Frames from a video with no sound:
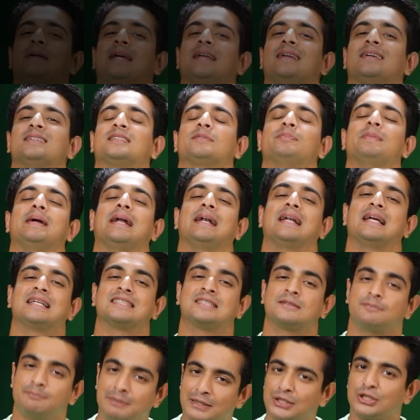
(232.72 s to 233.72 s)
are playlists made
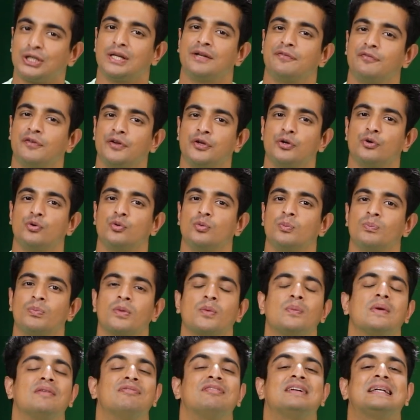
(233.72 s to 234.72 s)
especially for you.
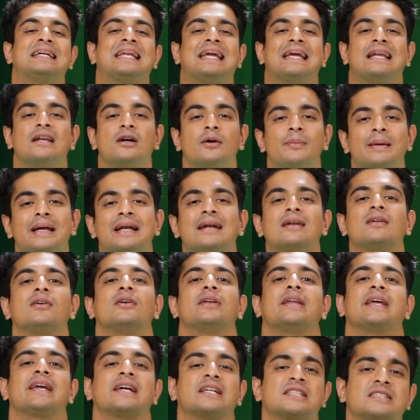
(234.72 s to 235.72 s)
We've tailor-made
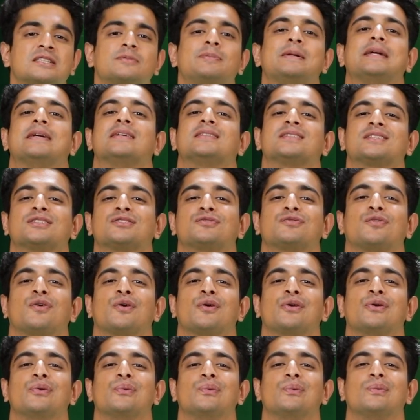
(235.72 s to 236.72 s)
learning experiences for
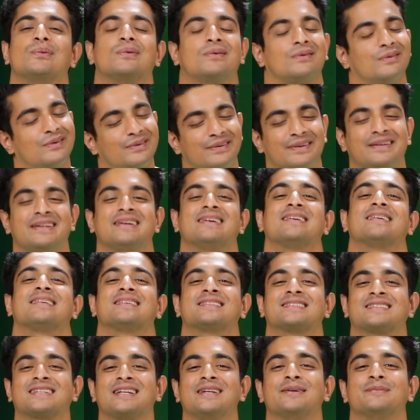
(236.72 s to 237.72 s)
you.
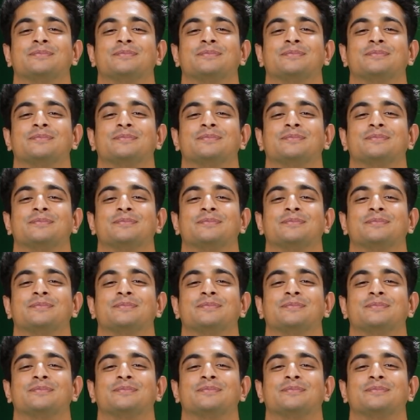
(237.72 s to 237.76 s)
TRS